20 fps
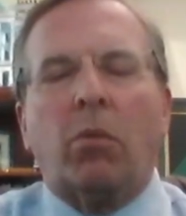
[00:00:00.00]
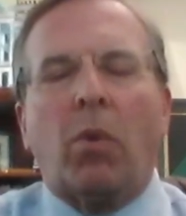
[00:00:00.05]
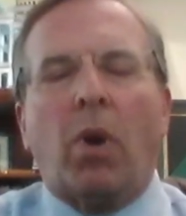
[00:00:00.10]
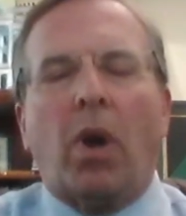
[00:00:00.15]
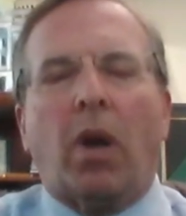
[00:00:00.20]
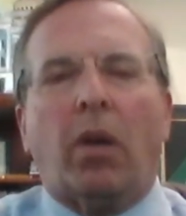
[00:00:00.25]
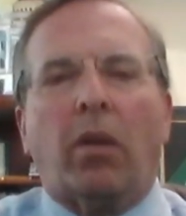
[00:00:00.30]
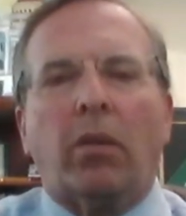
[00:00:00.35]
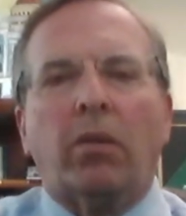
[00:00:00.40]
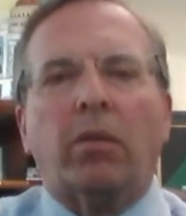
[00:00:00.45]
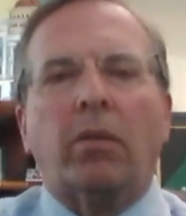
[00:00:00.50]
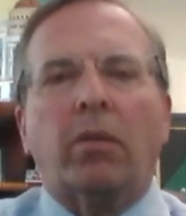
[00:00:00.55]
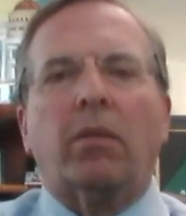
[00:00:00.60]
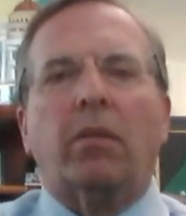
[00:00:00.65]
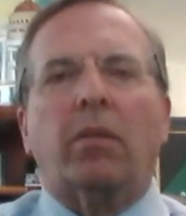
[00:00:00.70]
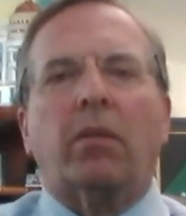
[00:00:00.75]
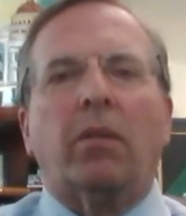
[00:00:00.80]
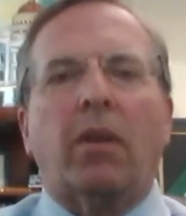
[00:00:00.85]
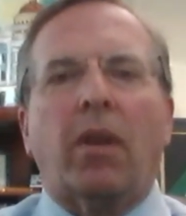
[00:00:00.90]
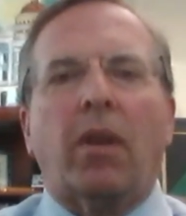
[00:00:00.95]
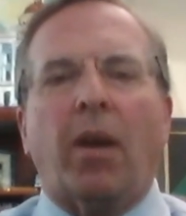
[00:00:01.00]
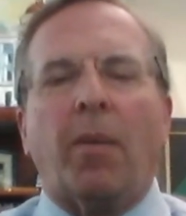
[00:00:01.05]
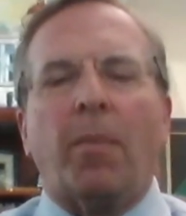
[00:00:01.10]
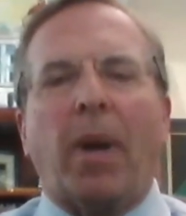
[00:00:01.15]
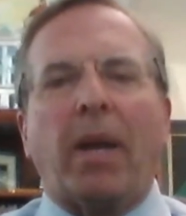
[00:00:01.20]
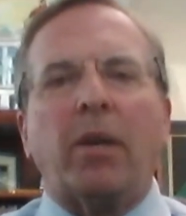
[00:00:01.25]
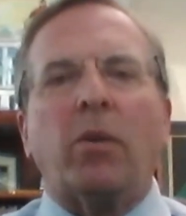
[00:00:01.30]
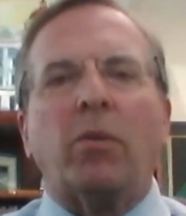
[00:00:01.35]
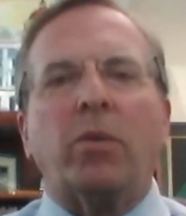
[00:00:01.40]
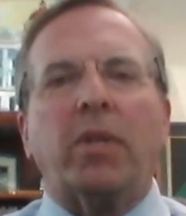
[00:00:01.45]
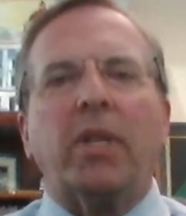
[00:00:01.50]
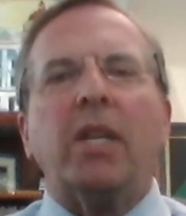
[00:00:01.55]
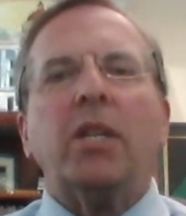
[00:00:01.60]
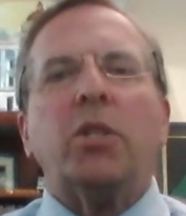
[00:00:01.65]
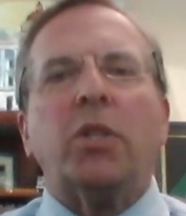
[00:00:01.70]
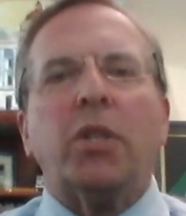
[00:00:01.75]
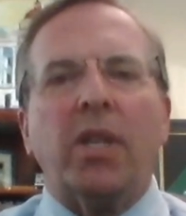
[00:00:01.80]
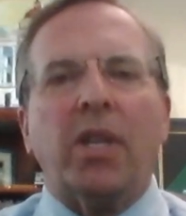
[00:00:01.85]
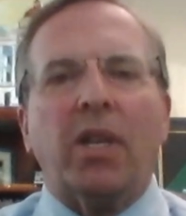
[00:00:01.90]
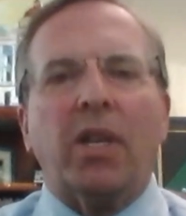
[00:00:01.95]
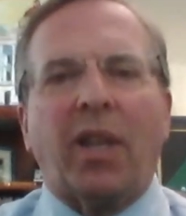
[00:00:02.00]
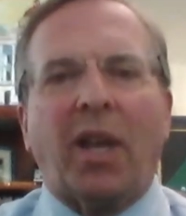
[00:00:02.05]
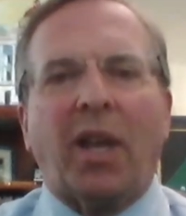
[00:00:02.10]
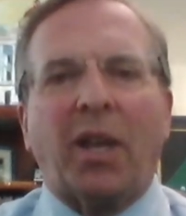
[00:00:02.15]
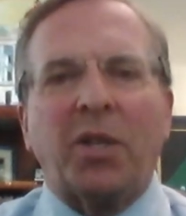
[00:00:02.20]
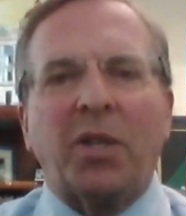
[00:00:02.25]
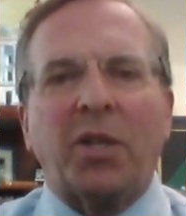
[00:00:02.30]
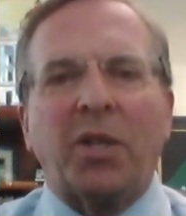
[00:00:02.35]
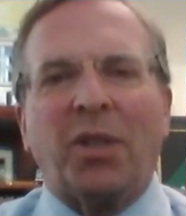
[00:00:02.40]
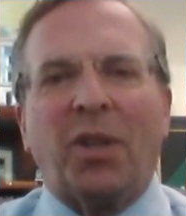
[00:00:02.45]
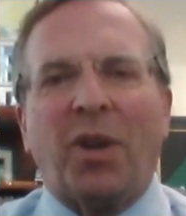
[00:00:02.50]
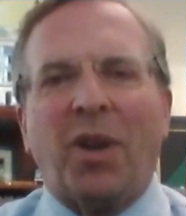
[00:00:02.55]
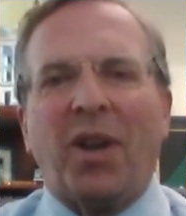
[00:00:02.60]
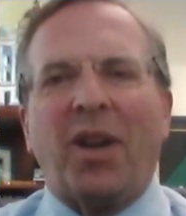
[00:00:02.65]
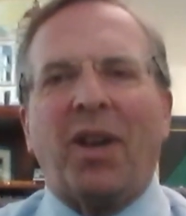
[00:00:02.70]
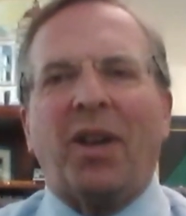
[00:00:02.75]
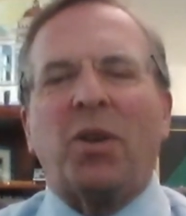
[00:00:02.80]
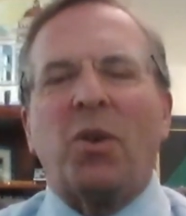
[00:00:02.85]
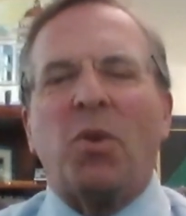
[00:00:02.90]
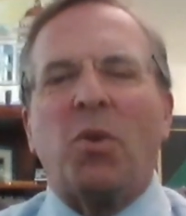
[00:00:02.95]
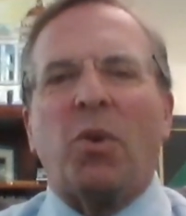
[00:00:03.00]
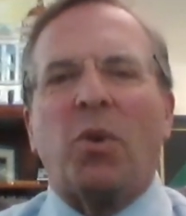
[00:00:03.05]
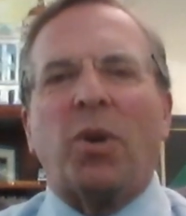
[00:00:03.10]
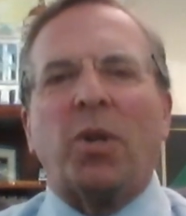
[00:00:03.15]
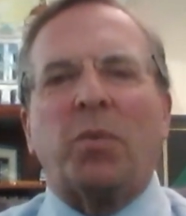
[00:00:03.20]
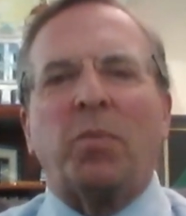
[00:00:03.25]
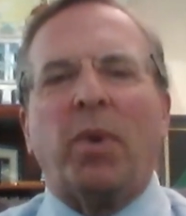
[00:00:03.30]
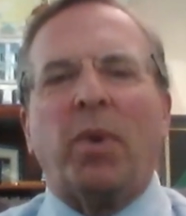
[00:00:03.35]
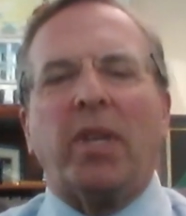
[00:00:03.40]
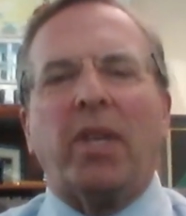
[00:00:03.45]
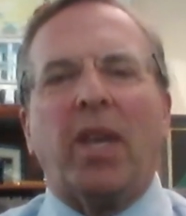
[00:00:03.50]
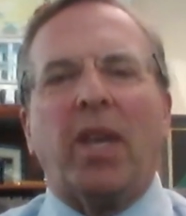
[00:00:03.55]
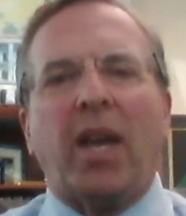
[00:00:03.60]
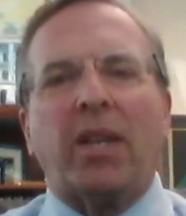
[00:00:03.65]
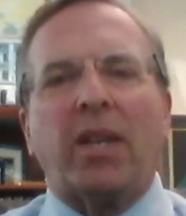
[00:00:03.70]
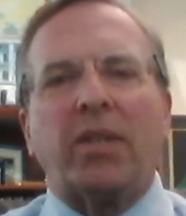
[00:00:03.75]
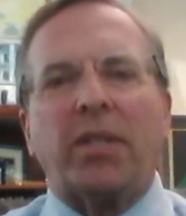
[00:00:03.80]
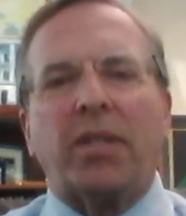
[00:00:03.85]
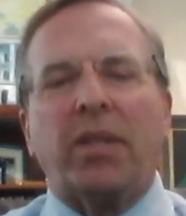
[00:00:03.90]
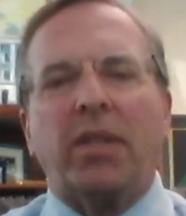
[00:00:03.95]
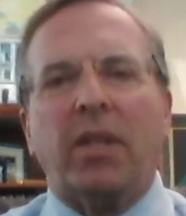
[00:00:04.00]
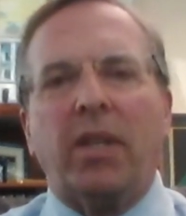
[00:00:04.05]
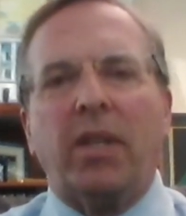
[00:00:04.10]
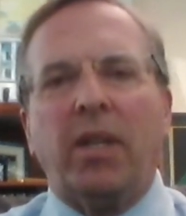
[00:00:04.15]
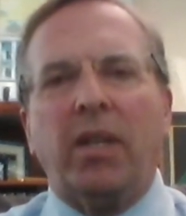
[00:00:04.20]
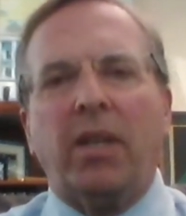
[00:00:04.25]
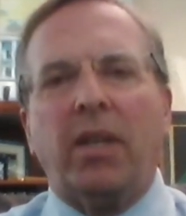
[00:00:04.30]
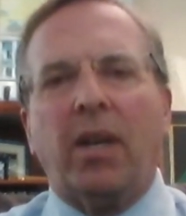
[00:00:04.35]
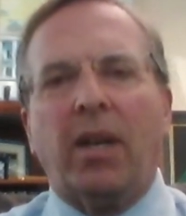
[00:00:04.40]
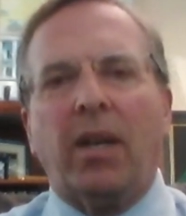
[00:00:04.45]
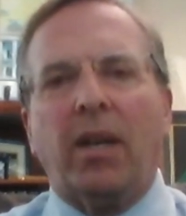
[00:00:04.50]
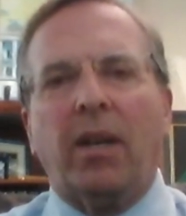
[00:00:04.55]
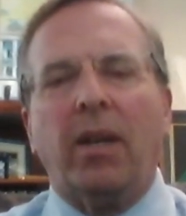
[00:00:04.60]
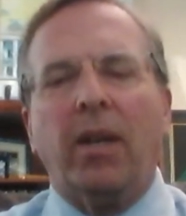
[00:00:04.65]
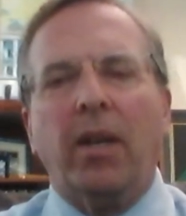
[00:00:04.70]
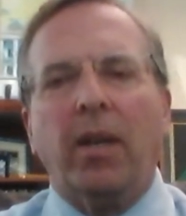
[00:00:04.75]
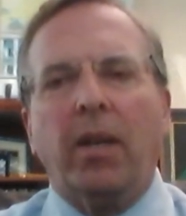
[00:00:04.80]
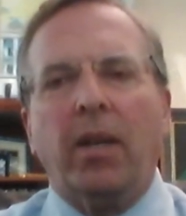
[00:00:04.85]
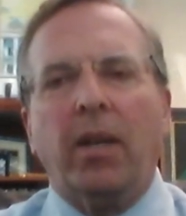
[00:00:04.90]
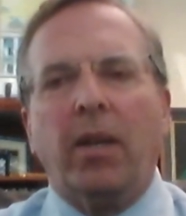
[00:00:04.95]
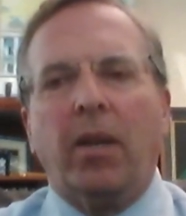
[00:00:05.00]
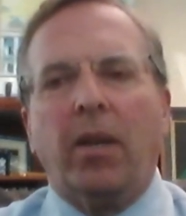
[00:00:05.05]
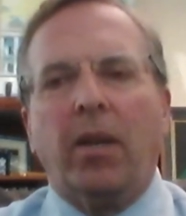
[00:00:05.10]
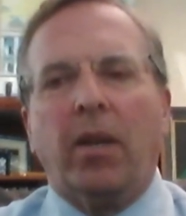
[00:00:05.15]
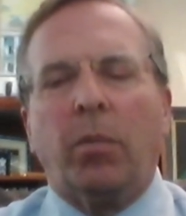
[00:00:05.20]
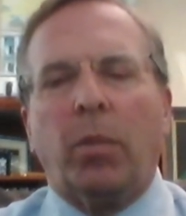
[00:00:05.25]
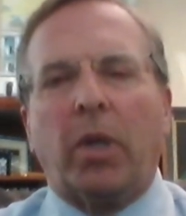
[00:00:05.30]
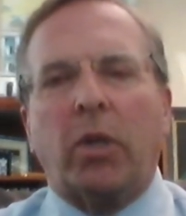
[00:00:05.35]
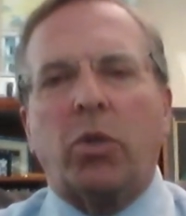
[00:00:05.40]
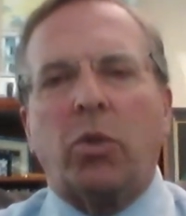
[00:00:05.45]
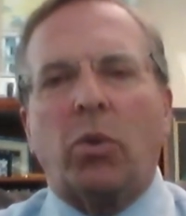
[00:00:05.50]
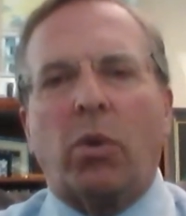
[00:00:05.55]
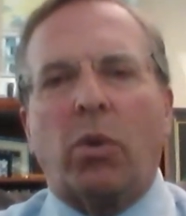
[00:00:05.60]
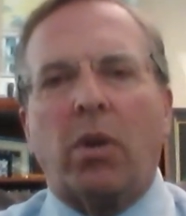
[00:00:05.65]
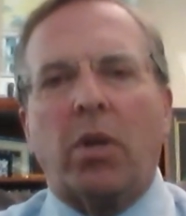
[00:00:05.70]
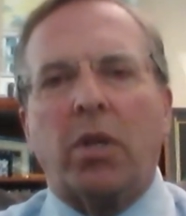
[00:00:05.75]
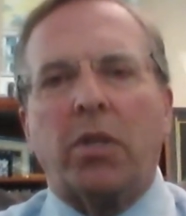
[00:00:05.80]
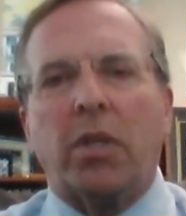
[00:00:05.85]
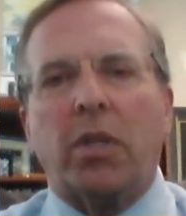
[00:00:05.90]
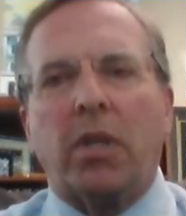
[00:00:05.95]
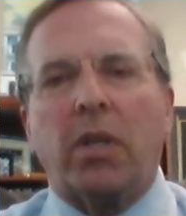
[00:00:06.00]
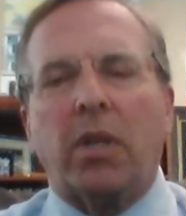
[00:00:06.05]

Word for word: well, um, I don't teach the election law course, but yes, the uh, McGeorge